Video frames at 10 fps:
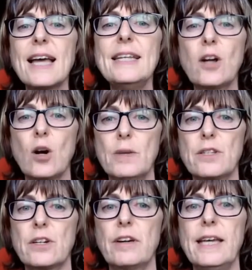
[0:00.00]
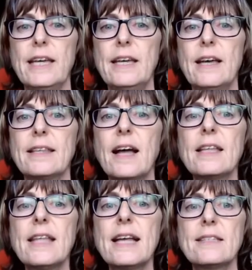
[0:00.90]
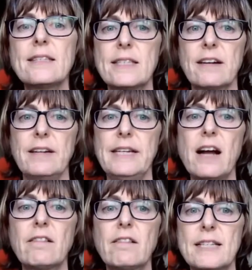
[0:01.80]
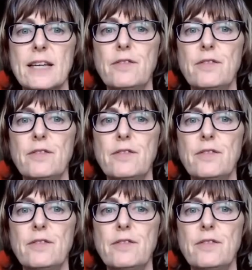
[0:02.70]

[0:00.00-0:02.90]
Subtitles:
commentary and unnecessary narrative.